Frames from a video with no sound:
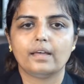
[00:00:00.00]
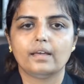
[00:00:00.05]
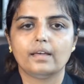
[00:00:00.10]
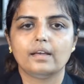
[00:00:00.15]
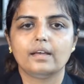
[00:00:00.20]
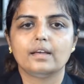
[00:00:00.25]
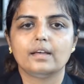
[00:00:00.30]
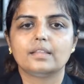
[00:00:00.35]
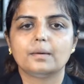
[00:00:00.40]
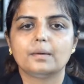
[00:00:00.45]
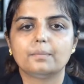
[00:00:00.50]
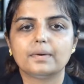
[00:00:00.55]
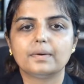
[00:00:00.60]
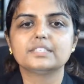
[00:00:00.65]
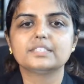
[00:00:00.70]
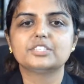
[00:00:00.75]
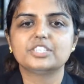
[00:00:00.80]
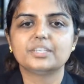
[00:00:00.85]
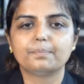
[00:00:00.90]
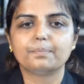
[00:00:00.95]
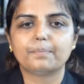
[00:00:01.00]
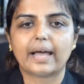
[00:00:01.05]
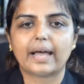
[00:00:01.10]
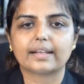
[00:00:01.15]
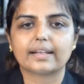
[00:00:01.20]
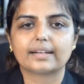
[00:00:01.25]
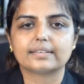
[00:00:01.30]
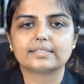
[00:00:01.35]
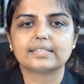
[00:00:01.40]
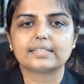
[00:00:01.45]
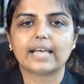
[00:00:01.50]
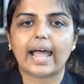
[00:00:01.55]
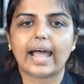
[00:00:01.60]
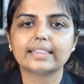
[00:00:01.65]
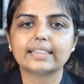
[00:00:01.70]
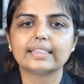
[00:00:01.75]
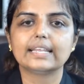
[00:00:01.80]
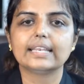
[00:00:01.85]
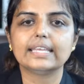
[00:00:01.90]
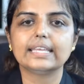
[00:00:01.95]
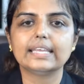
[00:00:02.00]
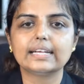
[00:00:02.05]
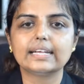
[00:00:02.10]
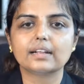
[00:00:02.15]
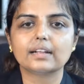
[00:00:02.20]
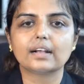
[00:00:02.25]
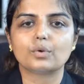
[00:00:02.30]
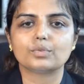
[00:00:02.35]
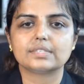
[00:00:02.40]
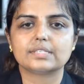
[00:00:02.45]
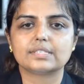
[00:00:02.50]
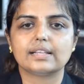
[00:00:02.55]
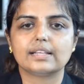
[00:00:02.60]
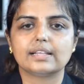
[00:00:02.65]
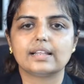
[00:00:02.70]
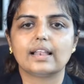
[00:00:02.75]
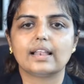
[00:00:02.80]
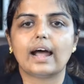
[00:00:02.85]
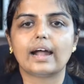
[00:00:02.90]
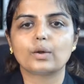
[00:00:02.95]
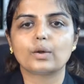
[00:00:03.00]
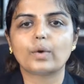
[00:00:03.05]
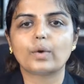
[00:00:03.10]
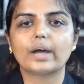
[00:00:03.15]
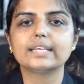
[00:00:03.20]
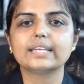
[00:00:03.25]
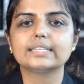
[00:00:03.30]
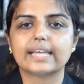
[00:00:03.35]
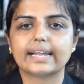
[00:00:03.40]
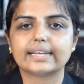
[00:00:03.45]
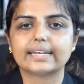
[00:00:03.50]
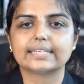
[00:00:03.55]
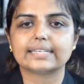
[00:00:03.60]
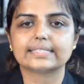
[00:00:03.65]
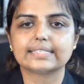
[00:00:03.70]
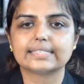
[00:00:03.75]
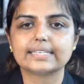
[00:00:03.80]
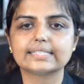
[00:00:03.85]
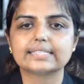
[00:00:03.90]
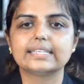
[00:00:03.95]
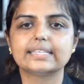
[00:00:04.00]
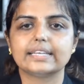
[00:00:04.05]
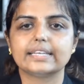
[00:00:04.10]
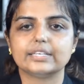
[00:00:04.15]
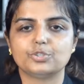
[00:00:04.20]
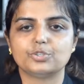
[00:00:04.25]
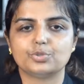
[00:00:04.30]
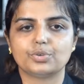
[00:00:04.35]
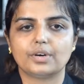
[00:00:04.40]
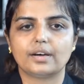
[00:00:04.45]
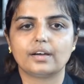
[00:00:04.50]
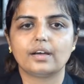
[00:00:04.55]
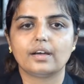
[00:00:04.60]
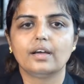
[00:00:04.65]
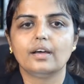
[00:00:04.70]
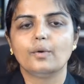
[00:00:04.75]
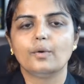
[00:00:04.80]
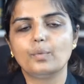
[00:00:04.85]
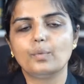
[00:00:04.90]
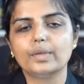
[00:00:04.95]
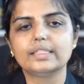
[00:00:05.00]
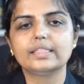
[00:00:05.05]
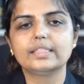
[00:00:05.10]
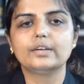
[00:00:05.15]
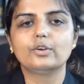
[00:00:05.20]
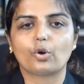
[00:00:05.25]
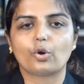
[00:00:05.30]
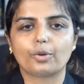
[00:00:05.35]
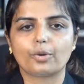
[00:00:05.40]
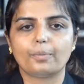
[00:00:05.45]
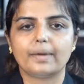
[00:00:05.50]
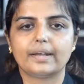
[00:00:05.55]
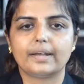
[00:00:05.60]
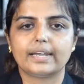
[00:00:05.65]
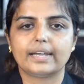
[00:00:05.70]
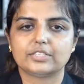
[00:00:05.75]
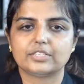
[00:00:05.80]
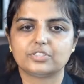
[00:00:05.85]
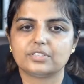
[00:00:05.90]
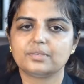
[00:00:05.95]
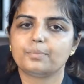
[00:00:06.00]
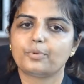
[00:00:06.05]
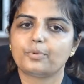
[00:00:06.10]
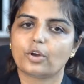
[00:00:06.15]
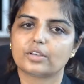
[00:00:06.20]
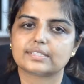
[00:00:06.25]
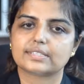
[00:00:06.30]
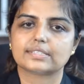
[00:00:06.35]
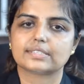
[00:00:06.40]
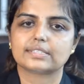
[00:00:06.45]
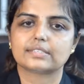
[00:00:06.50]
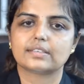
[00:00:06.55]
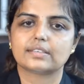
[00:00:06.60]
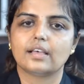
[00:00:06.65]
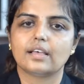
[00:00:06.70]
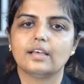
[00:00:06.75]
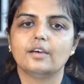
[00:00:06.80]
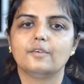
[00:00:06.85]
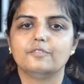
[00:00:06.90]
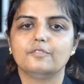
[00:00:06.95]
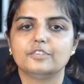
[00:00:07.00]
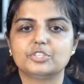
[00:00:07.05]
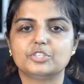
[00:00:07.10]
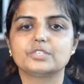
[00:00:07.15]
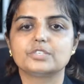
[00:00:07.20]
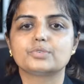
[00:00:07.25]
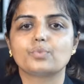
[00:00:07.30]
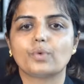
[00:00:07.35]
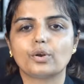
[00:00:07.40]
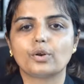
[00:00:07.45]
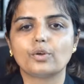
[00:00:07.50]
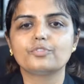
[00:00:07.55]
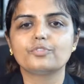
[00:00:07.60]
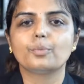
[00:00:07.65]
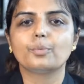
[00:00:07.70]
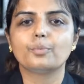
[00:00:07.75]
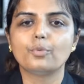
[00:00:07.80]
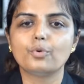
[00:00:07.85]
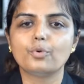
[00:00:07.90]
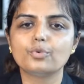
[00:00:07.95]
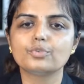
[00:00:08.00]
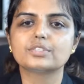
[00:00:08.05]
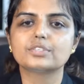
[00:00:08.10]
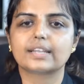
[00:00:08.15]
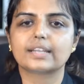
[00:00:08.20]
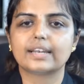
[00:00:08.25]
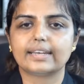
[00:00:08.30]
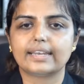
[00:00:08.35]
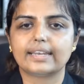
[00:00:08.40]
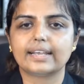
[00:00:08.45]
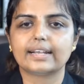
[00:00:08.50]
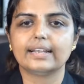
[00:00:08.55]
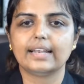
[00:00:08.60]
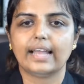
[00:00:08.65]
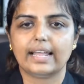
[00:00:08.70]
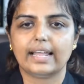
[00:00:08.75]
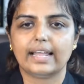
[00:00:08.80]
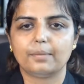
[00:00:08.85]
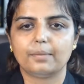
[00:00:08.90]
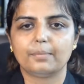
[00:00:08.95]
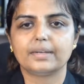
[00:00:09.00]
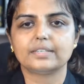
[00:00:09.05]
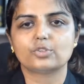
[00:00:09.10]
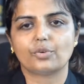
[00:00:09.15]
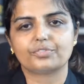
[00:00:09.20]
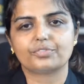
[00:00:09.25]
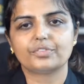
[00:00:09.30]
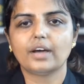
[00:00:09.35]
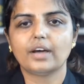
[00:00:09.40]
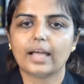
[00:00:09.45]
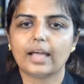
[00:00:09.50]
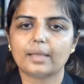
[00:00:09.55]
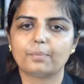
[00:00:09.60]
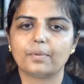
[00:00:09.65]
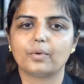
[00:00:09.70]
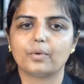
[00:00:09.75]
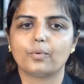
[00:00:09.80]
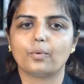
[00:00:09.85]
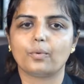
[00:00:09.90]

The merchant bankers and the legal counsel advise and assist the issuer with the documentation process, which is one of the most critical elements of the IPO.